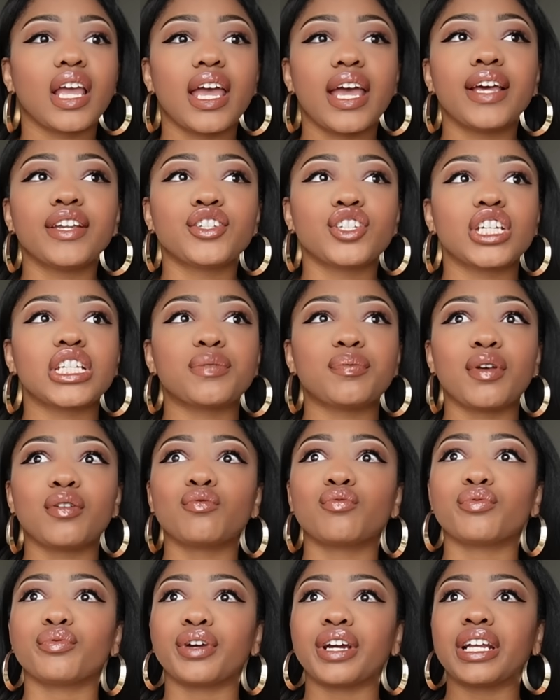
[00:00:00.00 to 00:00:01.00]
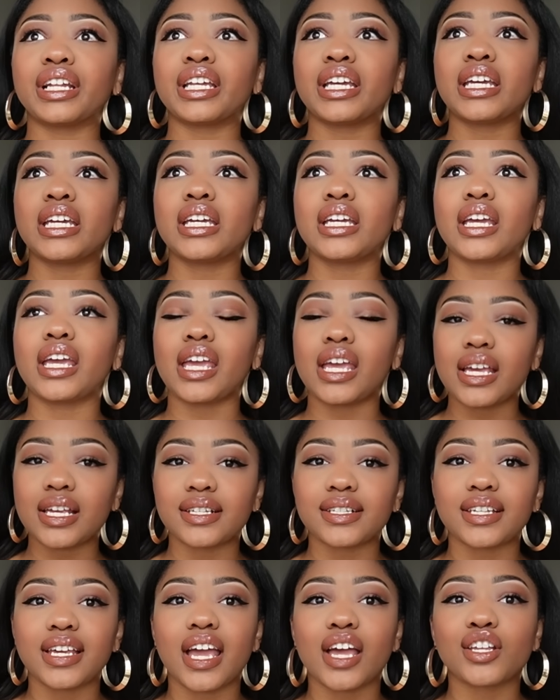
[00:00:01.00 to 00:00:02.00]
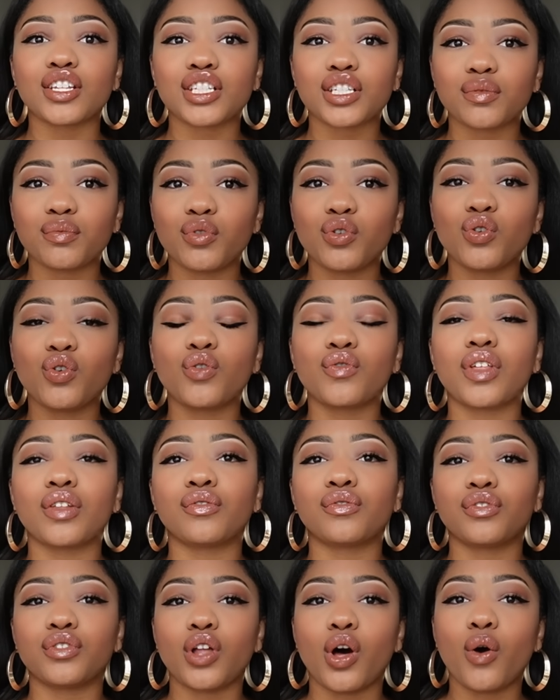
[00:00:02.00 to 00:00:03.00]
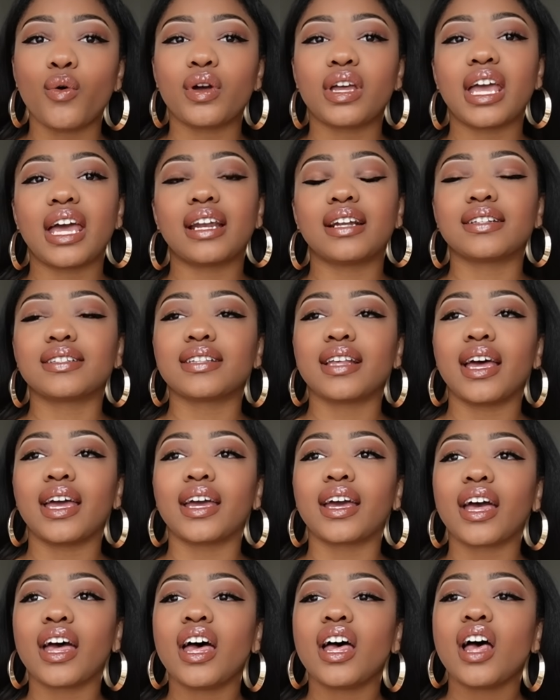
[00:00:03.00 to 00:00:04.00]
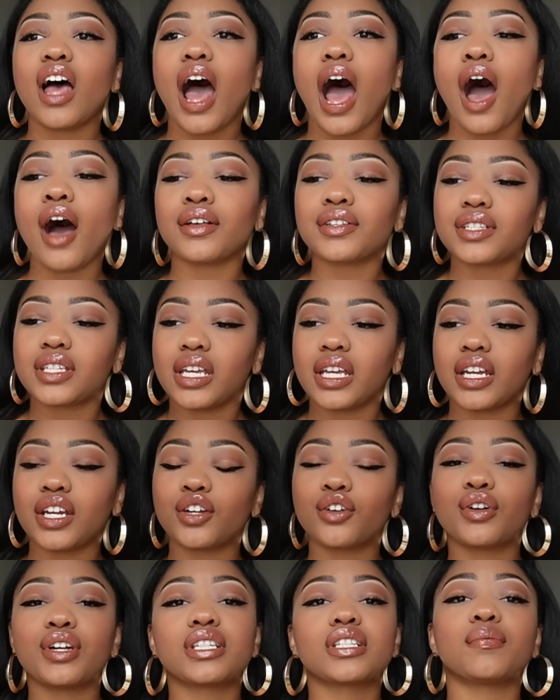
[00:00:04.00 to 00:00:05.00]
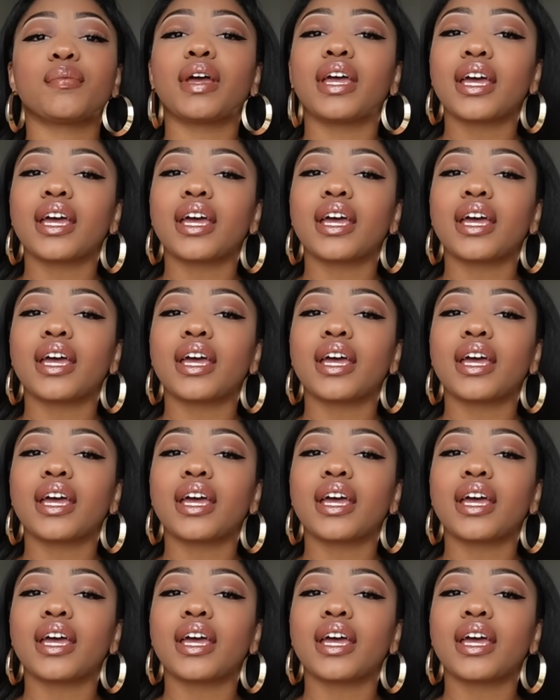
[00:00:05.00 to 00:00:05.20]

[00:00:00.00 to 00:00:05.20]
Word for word: it's just been really easy and smooth and flowy, and it's like I'll see an increase in my